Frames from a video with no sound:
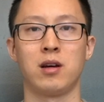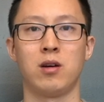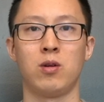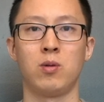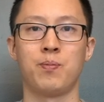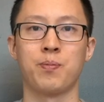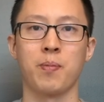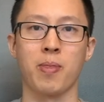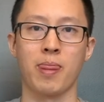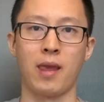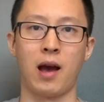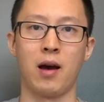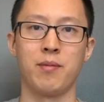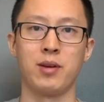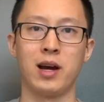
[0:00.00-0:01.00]
so
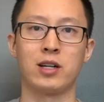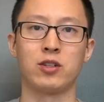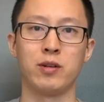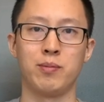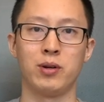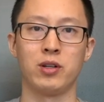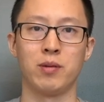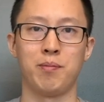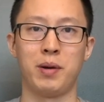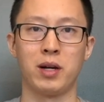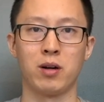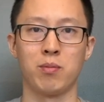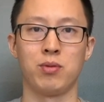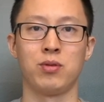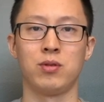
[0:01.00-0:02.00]
you actually build a
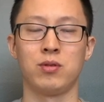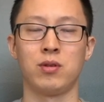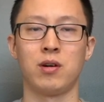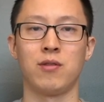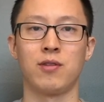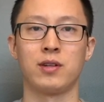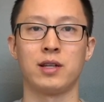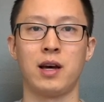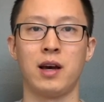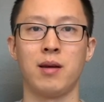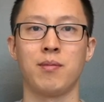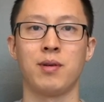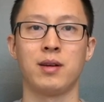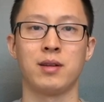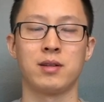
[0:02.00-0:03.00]
bigger pool over
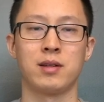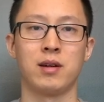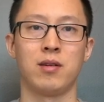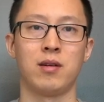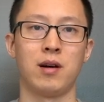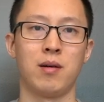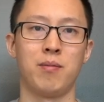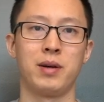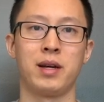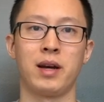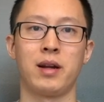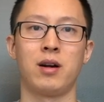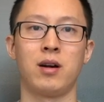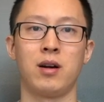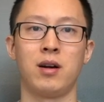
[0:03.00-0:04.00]
time. So a
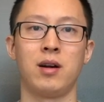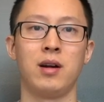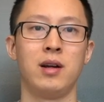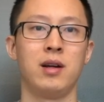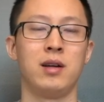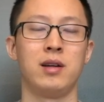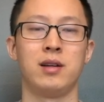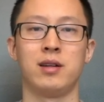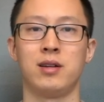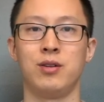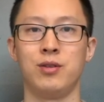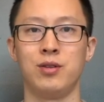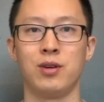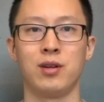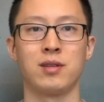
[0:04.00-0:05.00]
beginner who
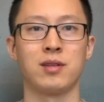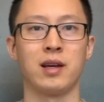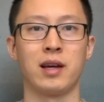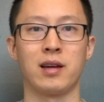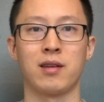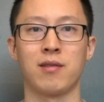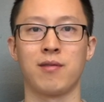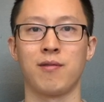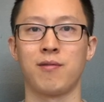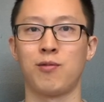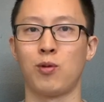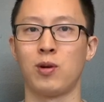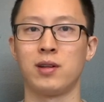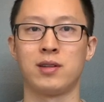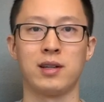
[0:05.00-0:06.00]
does like
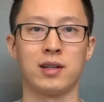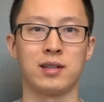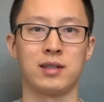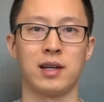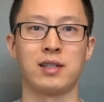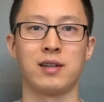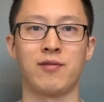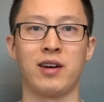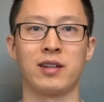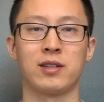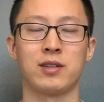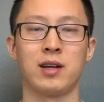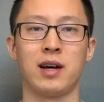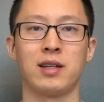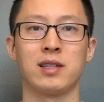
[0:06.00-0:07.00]
4 to 6 sets of
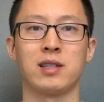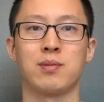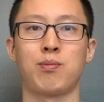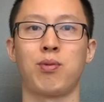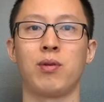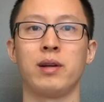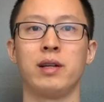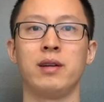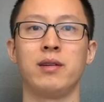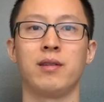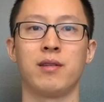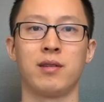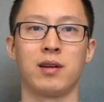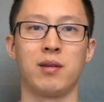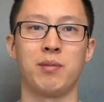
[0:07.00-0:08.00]
exercise is going
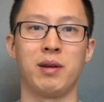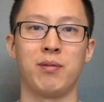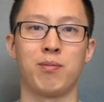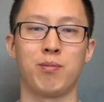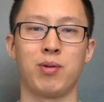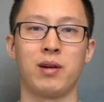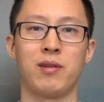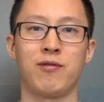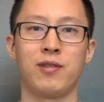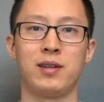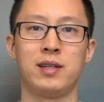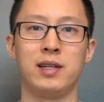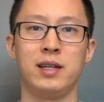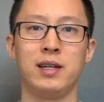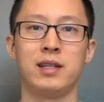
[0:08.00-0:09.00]
to be pretty
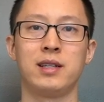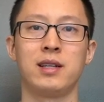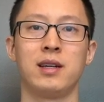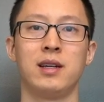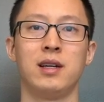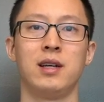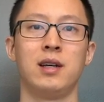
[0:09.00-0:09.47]
fatigued